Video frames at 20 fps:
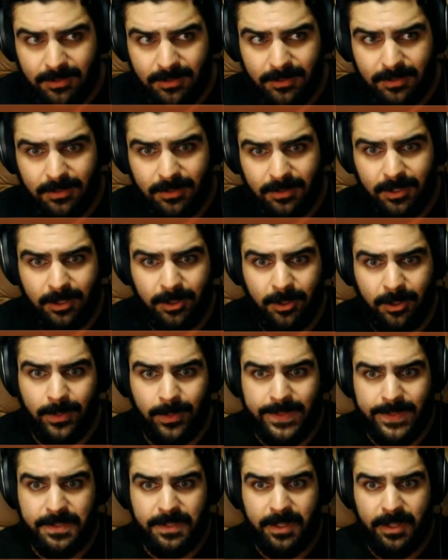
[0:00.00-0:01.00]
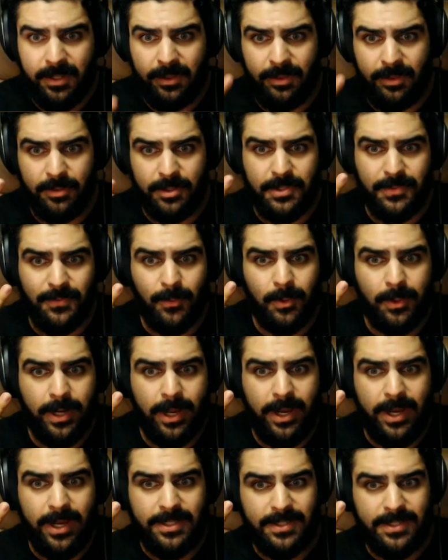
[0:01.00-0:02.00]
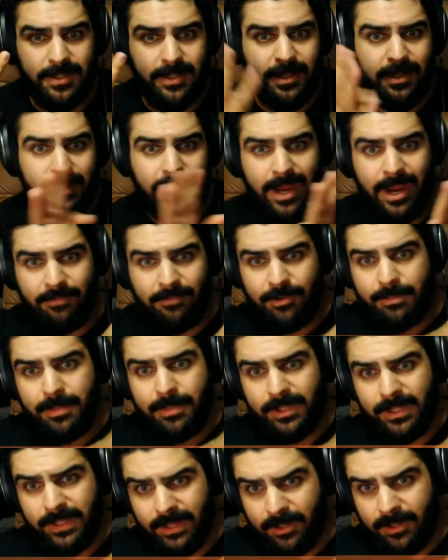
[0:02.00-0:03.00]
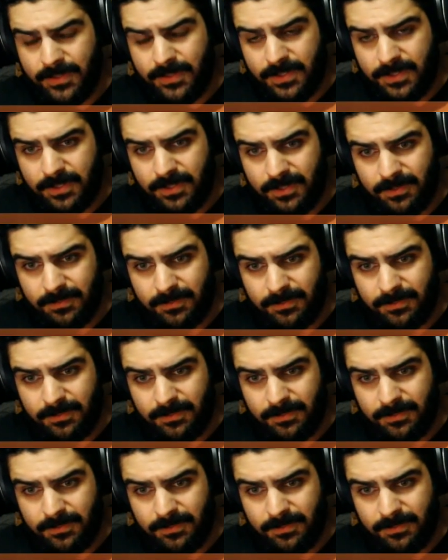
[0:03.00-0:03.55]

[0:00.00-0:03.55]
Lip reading: Mm-hmm. It's those four guys and then everybody else.